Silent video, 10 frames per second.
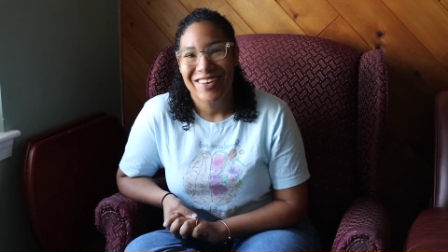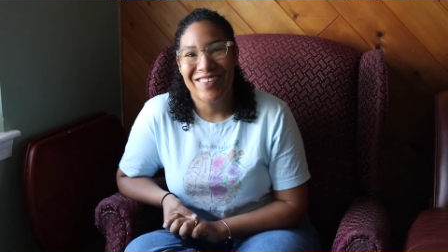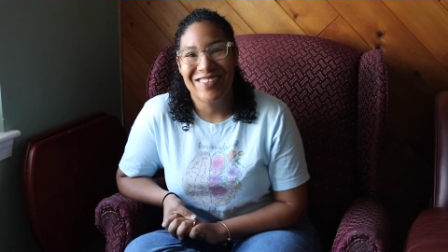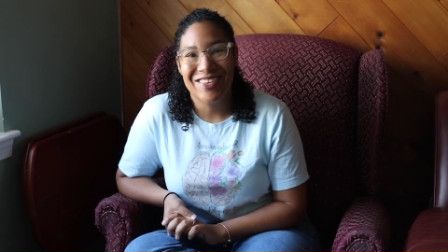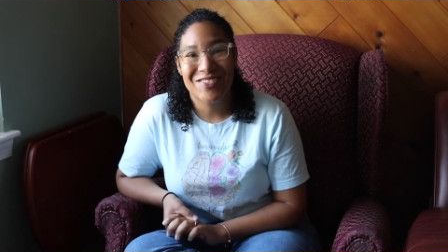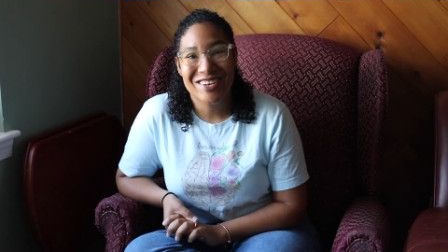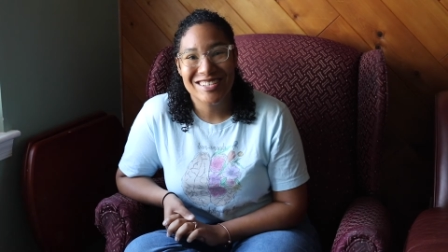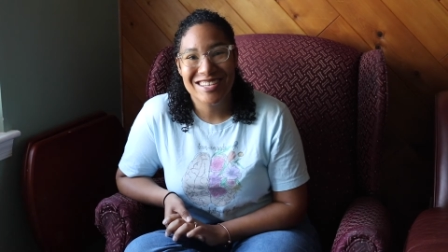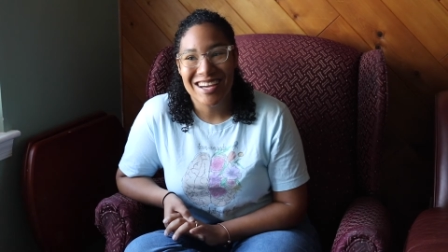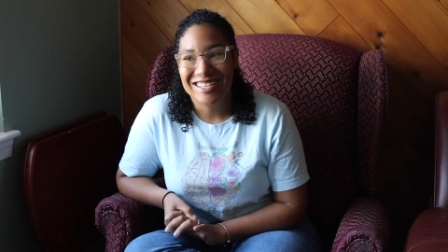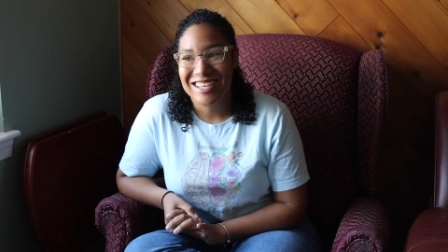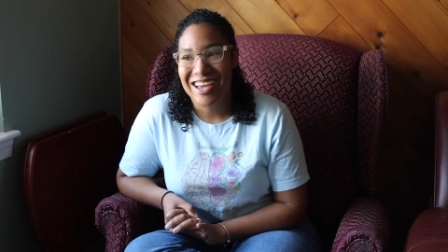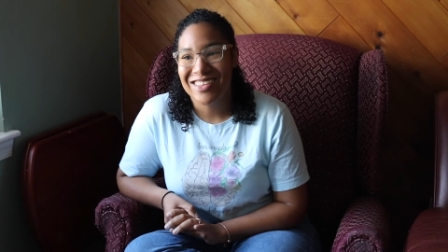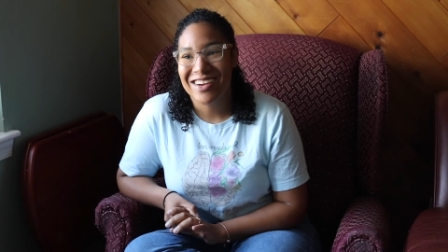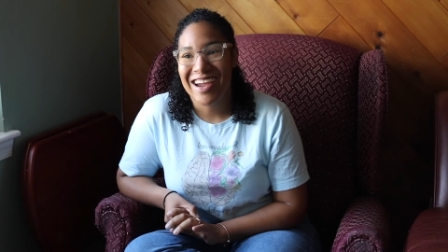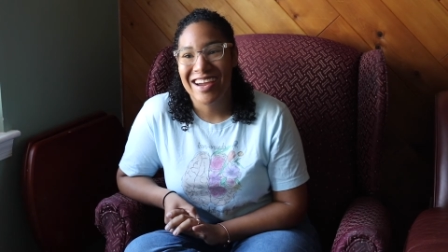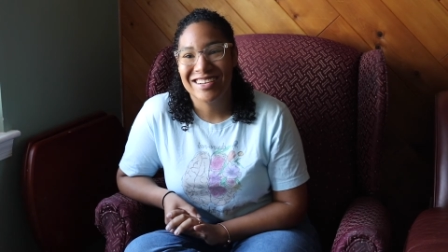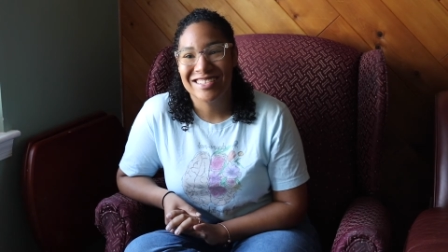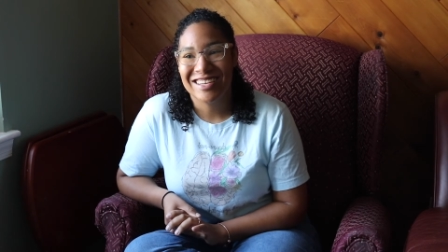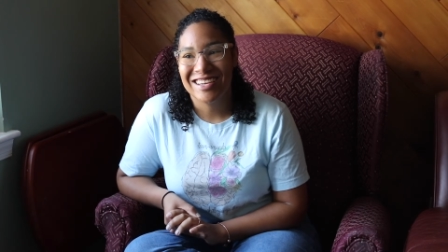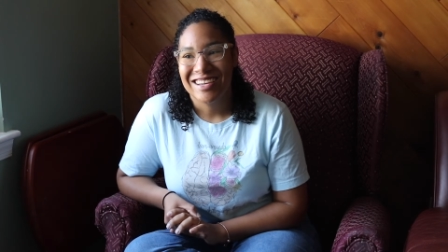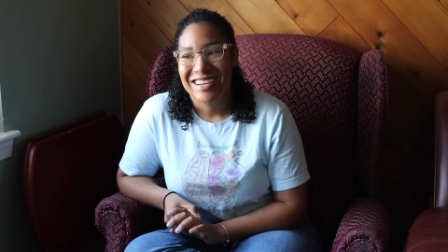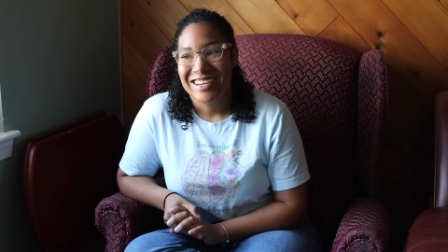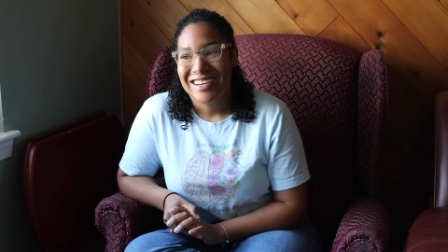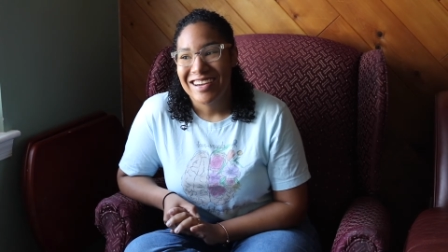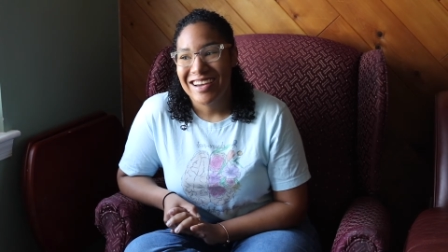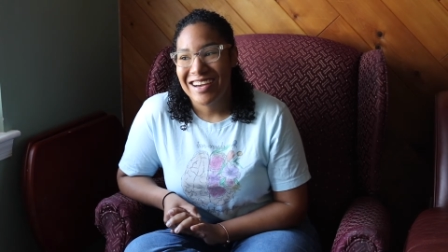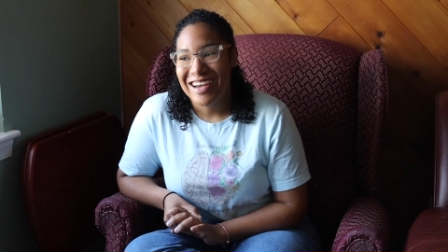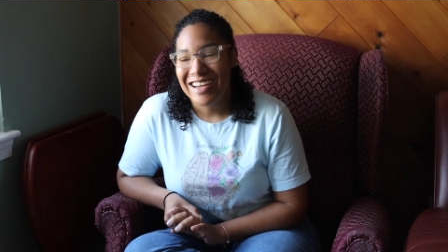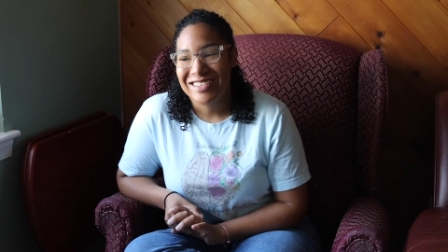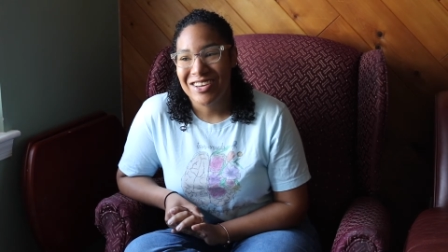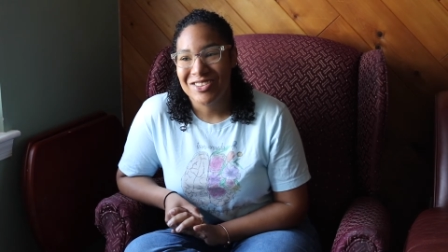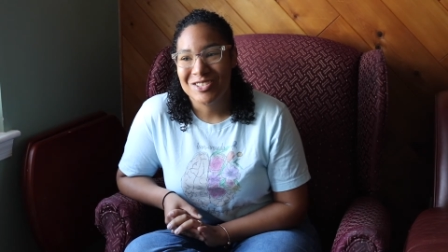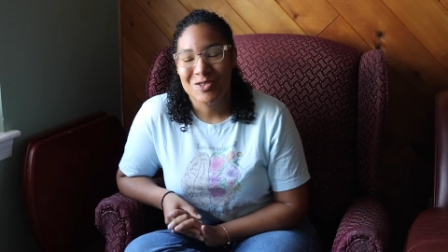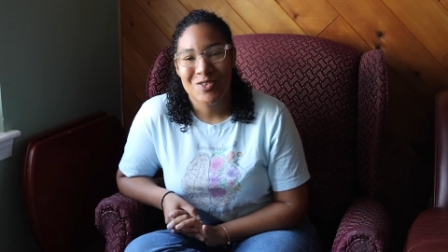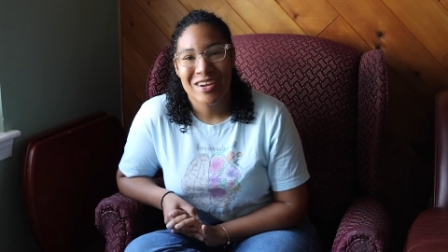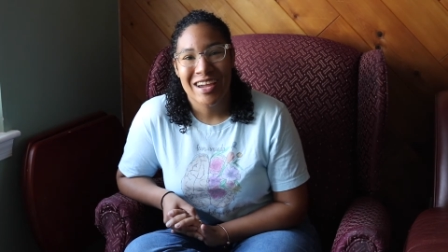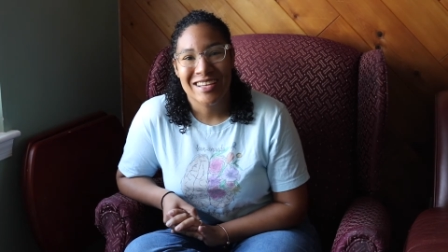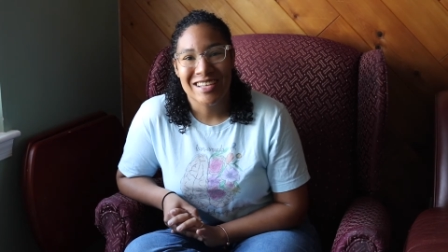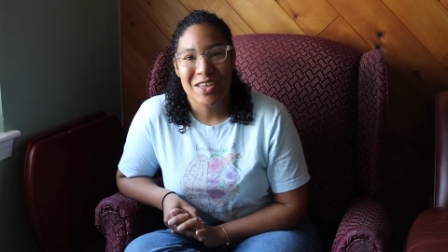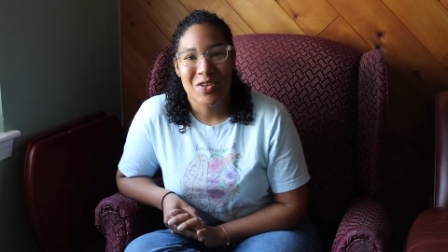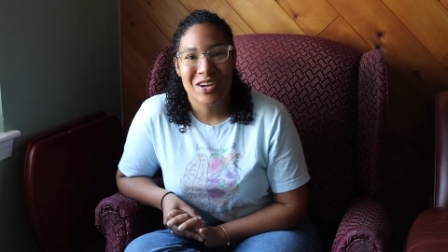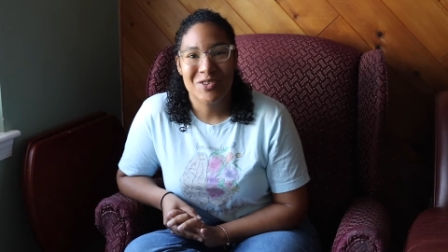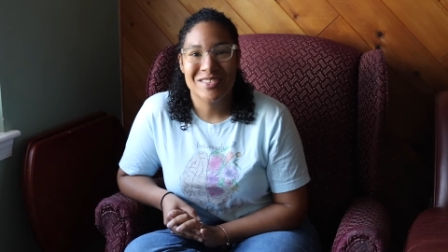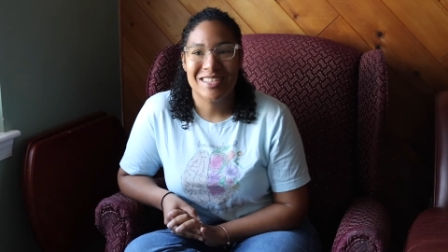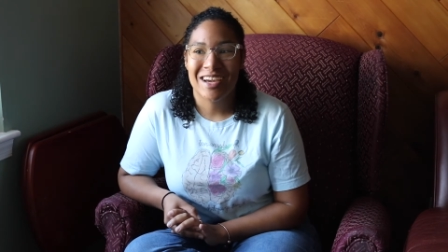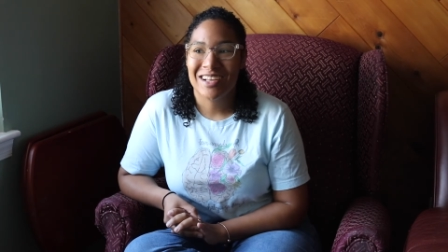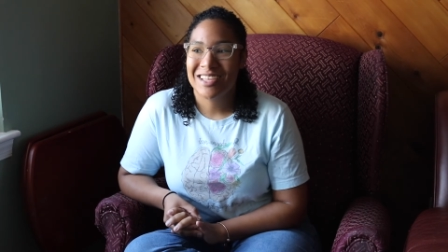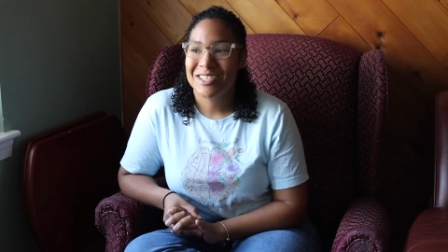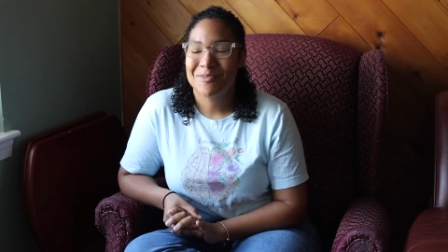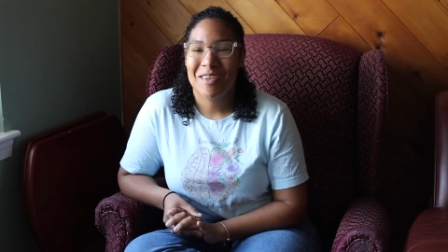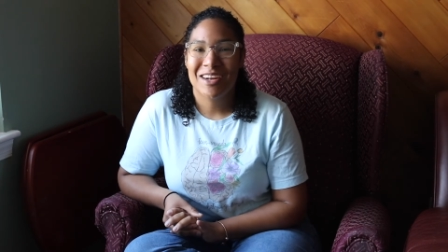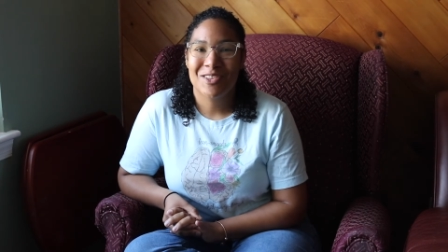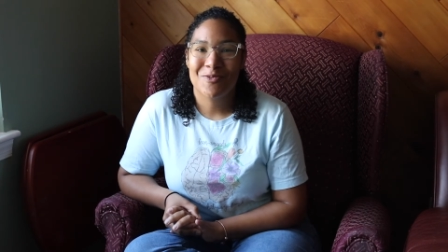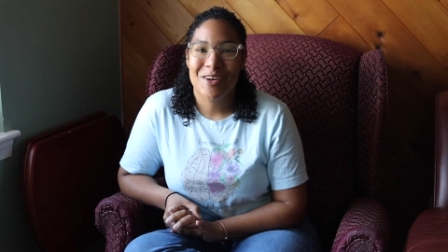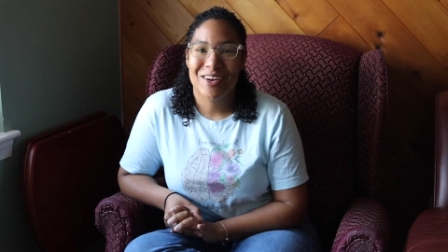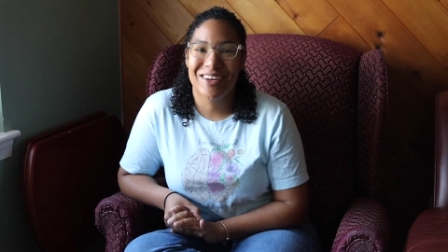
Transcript: when we first got together, I actually, uh, I tell the story as I thought he was the ugliest man in the world